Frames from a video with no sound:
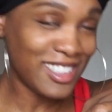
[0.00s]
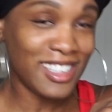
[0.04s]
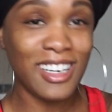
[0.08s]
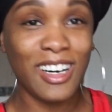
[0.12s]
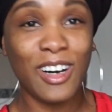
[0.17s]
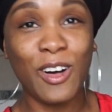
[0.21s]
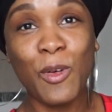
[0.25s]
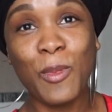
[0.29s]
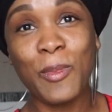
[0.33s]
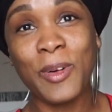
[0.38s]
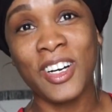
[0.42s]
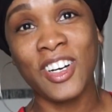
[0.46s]

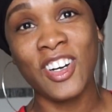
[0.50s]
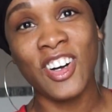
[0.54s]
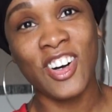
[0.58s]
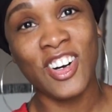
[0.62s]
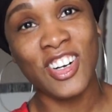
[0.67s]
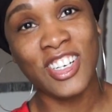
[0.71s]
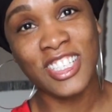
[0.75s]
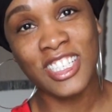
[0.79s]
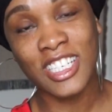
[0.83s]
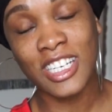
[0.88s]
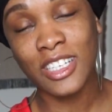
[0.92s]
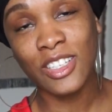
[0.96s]
Oh my
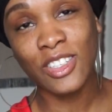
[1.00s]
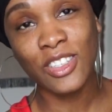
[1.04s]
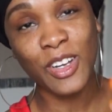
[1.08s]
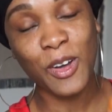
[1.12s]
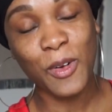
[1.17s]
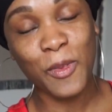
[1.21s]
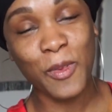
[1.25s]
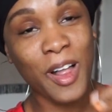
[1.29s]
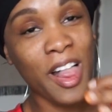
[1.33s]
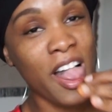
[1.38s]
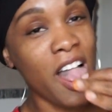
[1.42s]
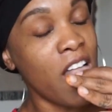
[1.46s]
gosh. You
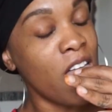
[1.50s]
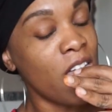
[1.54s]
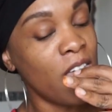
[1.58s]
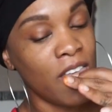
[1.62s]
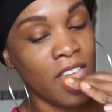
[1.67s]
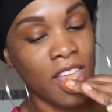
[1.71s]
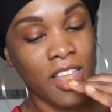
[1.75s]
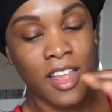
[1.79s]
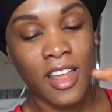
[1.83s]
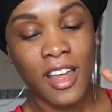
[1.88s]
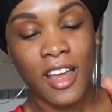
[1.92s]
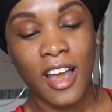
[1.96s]
know what?
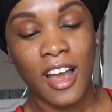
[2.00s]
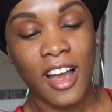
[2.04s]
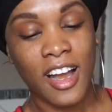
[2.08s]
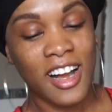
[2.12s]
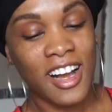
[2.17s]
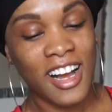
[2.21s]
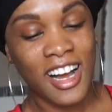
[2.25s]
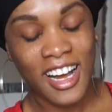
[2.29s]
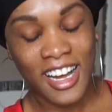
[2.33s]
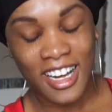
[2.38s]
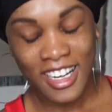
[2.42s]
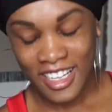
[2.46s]

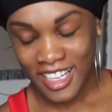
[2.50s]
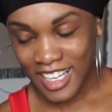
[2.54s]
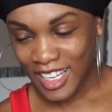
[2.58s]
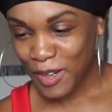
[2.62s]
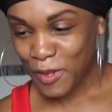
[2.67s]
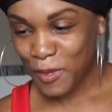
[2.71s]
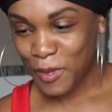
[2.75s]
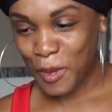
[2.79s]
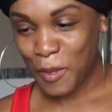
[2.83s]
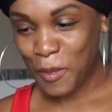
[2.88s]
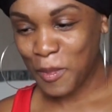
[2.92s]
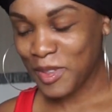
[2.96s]
I
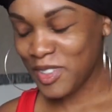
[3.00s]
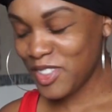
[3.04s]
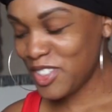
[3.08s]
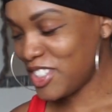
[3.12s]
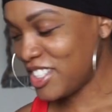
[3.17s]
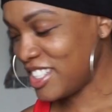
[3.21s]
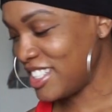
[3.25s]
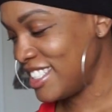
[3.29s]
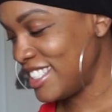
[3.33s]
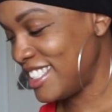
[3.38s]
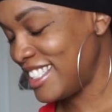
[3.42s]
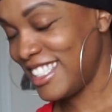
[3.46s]
don't want to
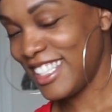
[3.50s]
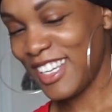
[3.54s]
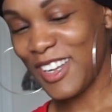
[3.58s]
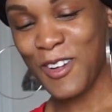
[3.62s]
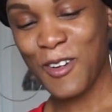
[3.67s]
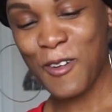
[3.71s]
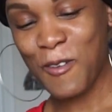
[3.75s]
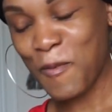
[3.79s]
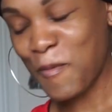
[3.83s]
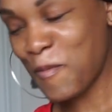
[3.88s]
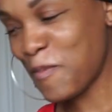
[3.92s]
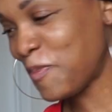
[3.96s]
butcher this.
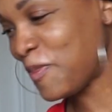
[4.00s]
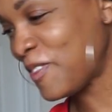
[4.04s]
So